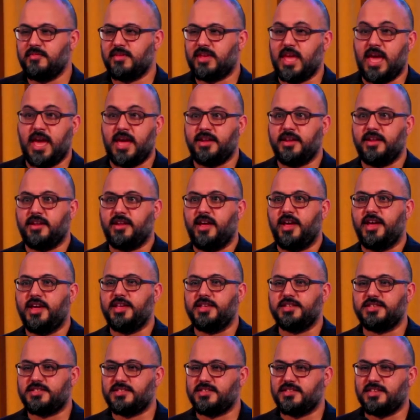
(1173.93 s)

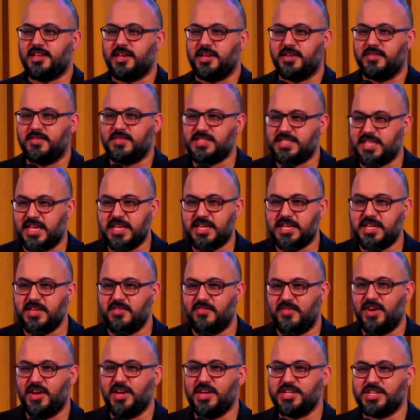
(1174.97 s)
canonized, kind of saintly
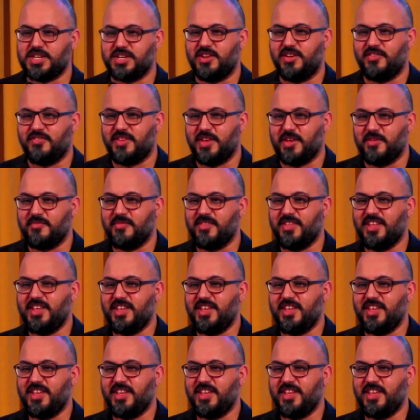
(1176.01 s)
version of him,